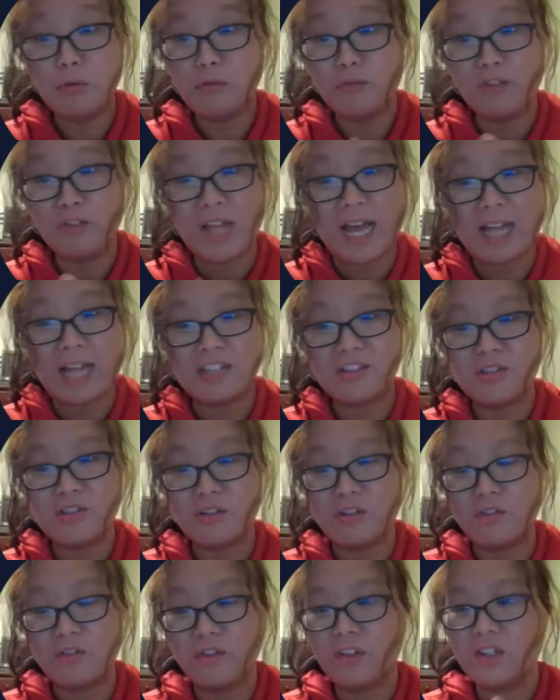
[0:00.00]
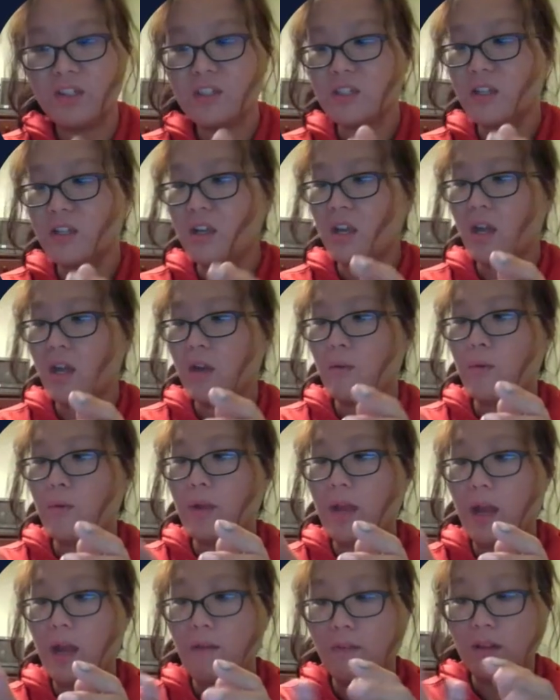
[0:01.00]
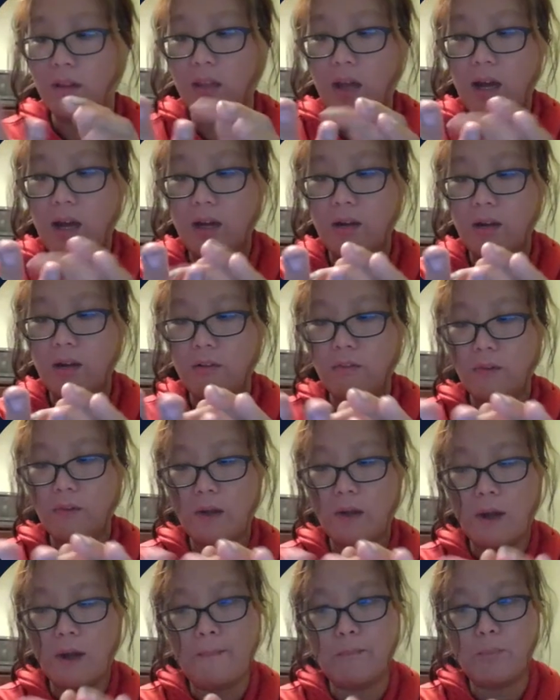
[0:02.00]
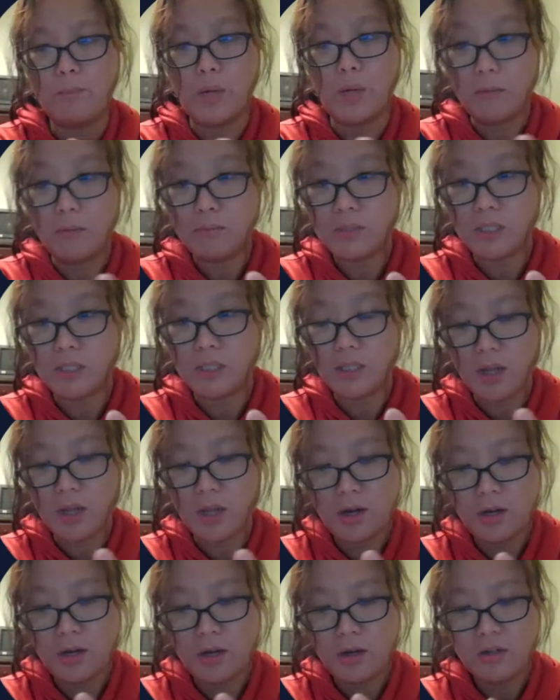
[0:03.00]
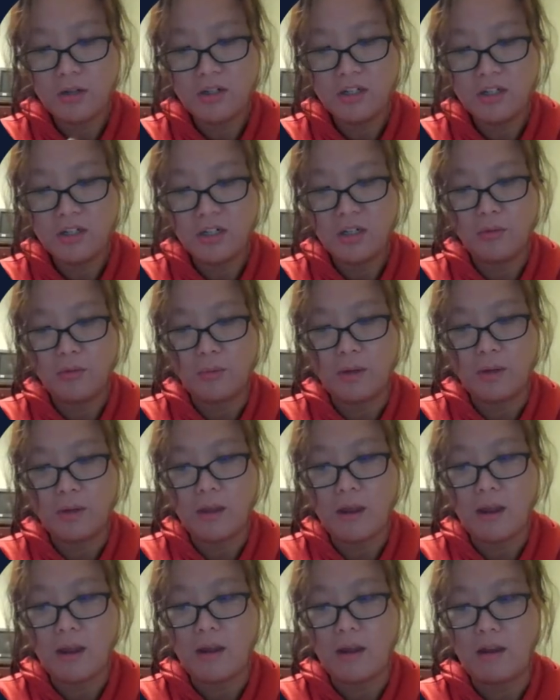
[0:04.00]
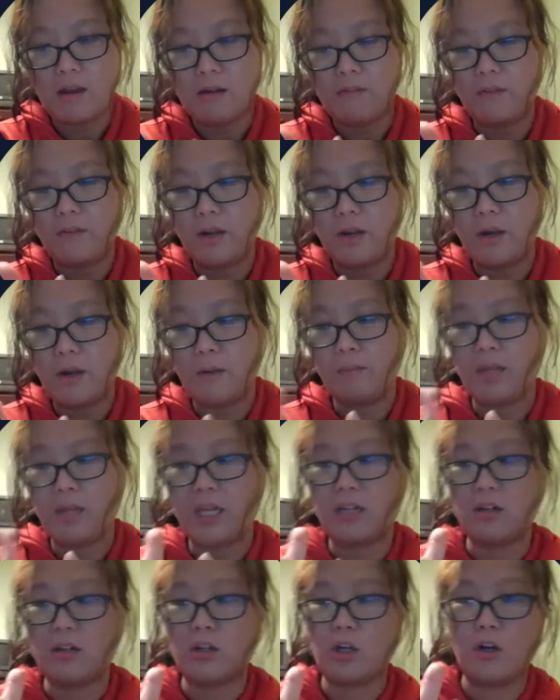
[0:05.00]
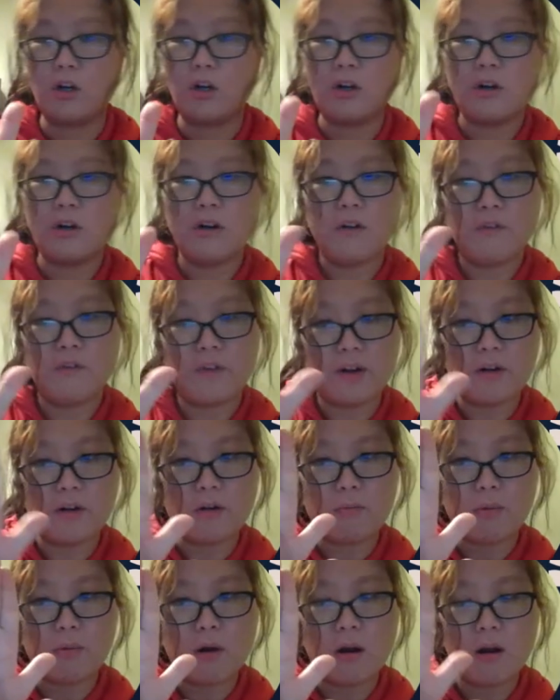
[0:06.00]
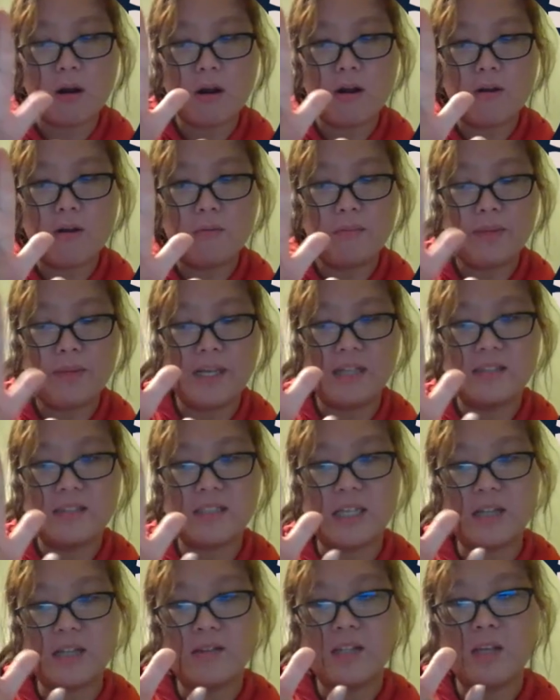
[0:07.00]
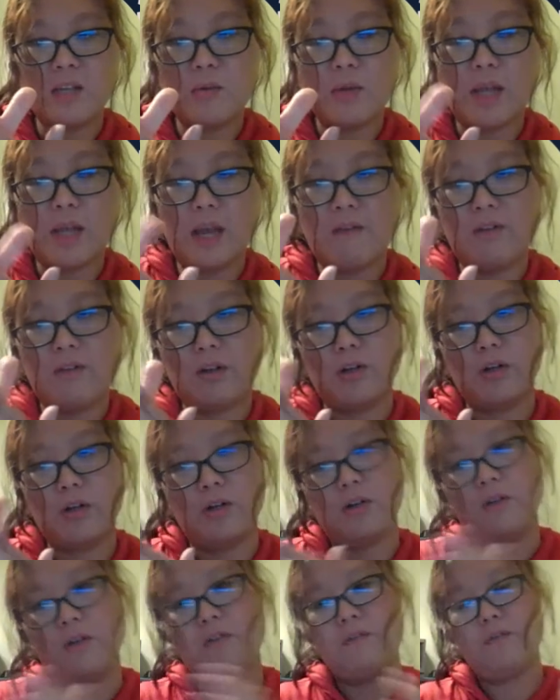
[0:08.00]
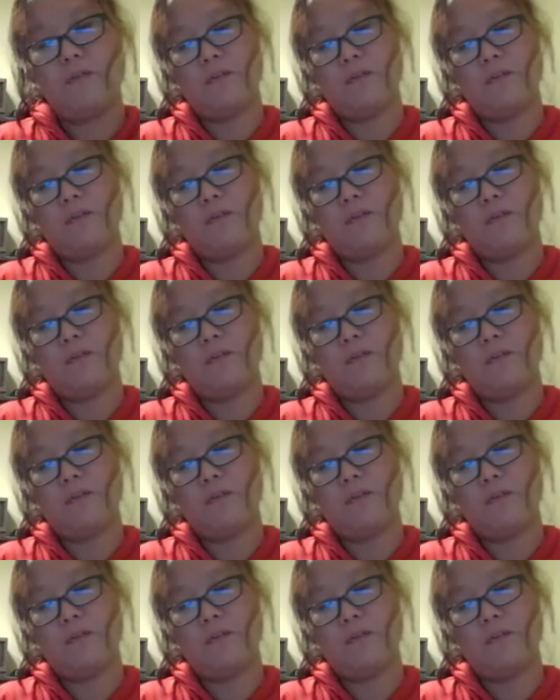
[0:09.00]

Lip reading: flat surface. We have a lot of bumps in there. We have like a curve in our palm. Same thing, we have a curve